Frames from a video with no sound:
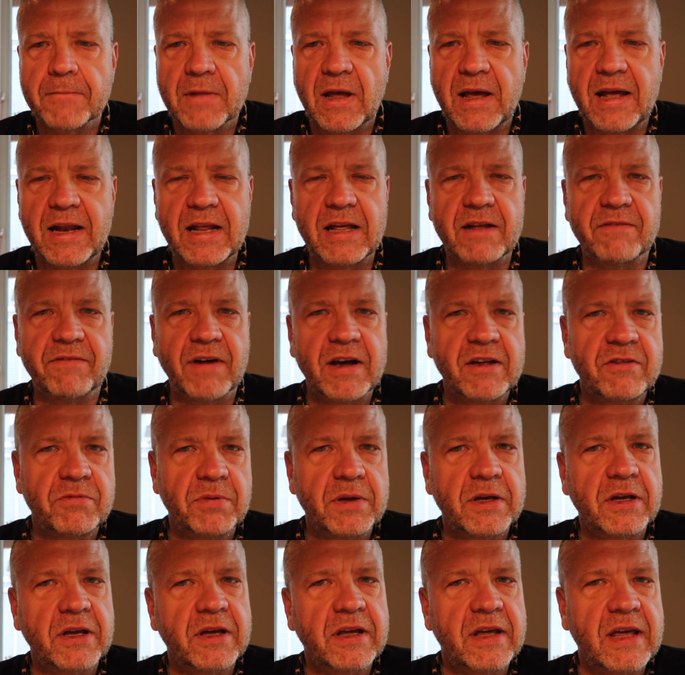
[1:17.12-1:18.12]
any advice
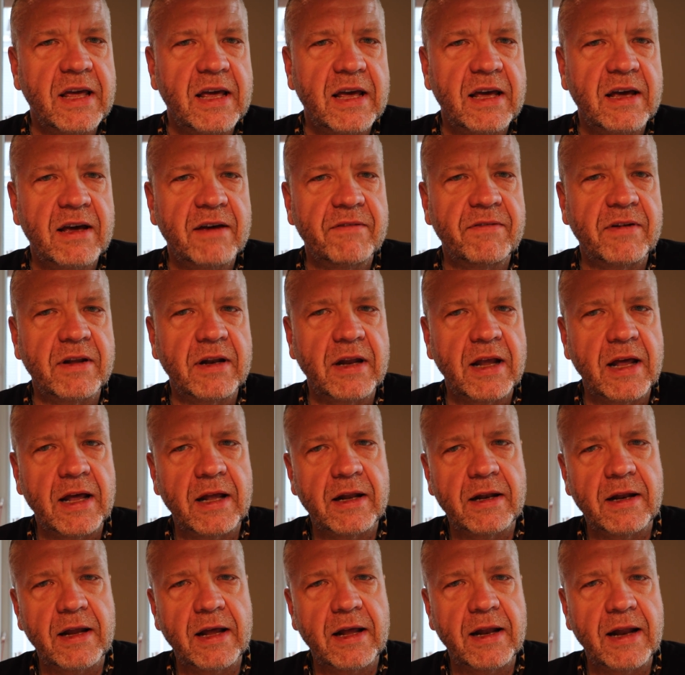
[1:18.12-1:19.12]
we could give
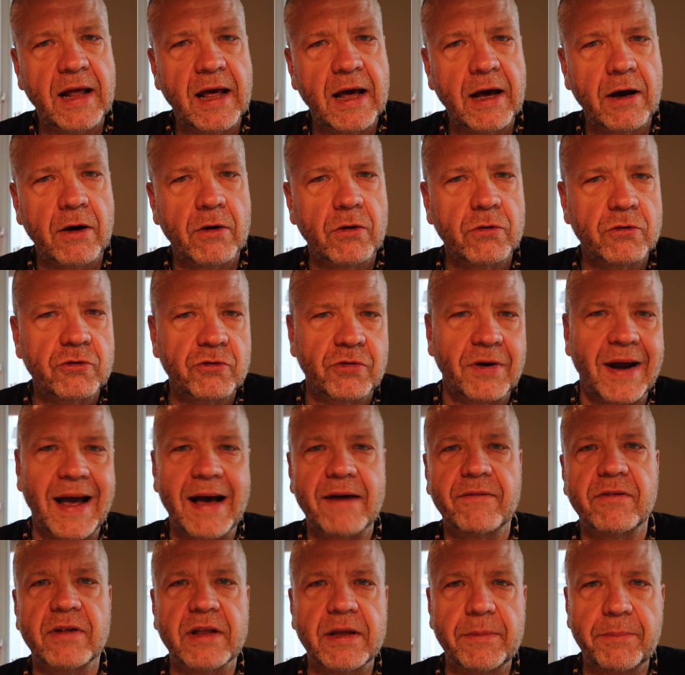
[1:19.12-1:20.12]
and how
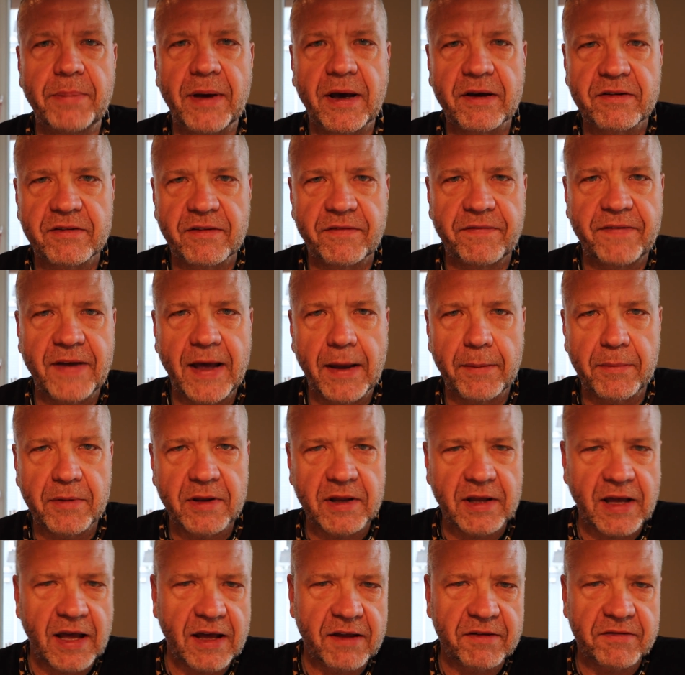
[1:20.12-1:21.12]
travel impacts a
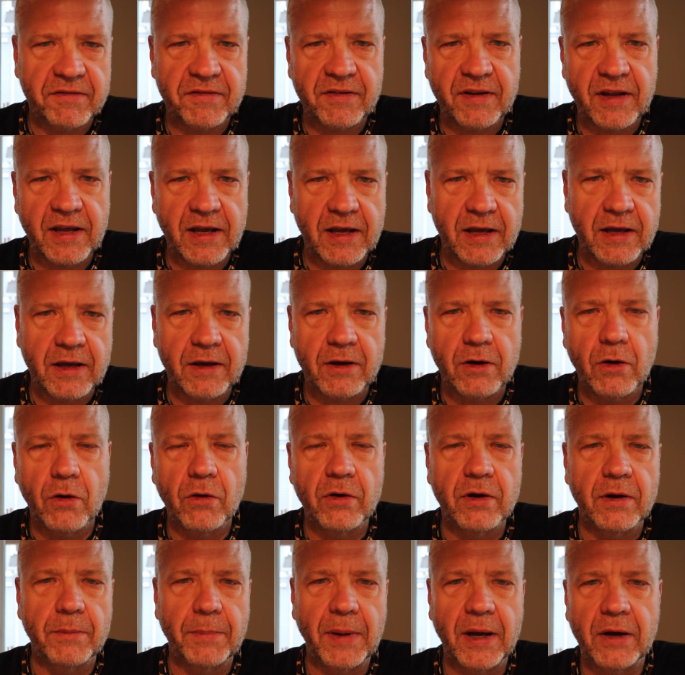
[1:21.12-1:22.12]
family as they
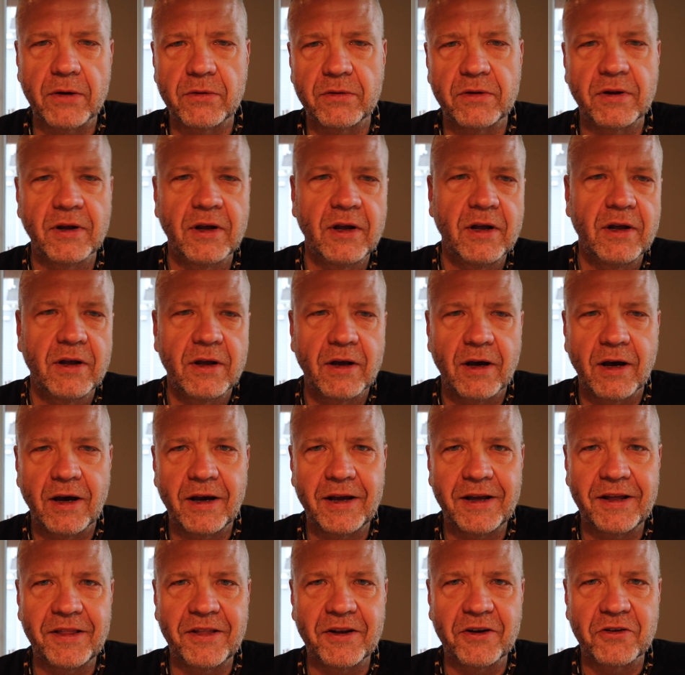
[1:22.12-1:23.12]
go in about
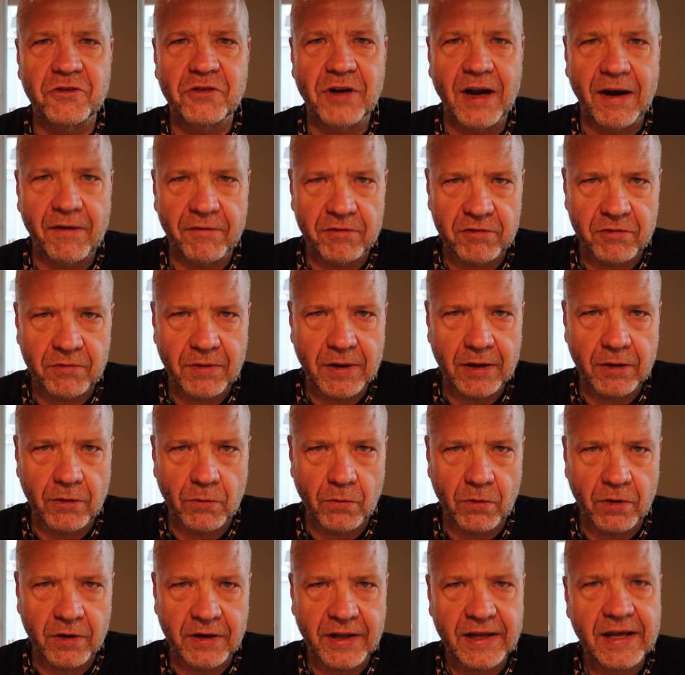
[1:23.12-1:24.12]
in their travels around the
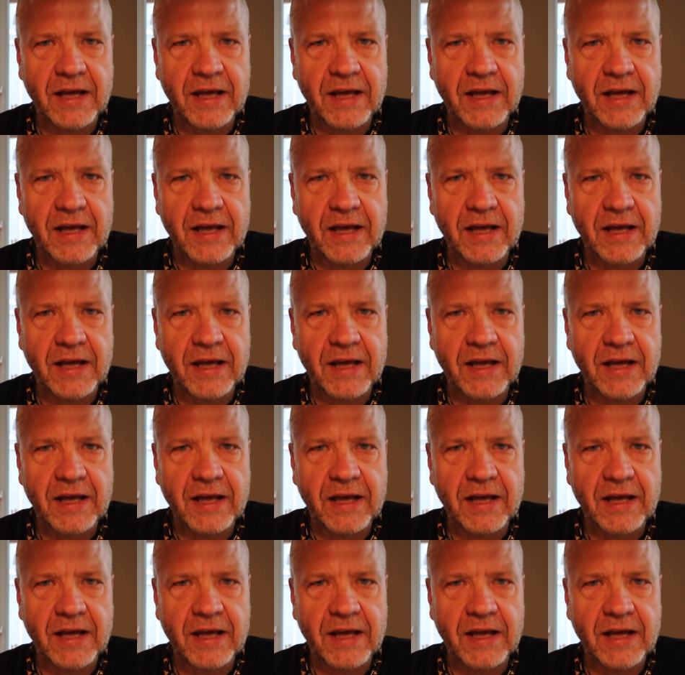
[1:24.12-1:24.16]
world.